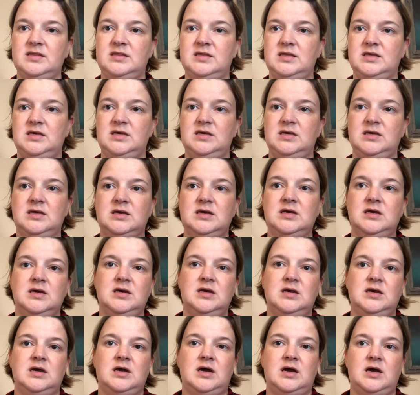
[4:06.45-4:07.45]
the
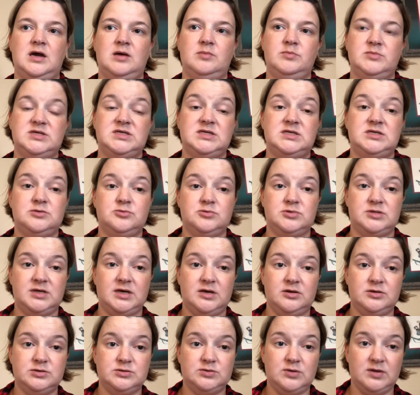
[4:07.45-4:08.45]
Stitching with the
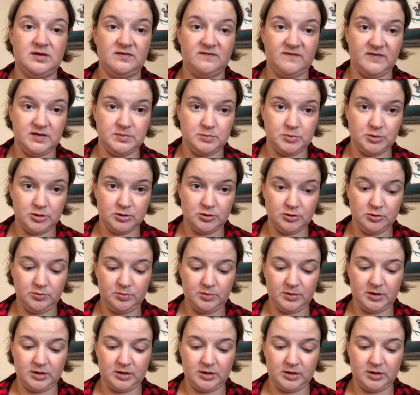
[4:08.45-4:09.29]
Housewives Facebook group.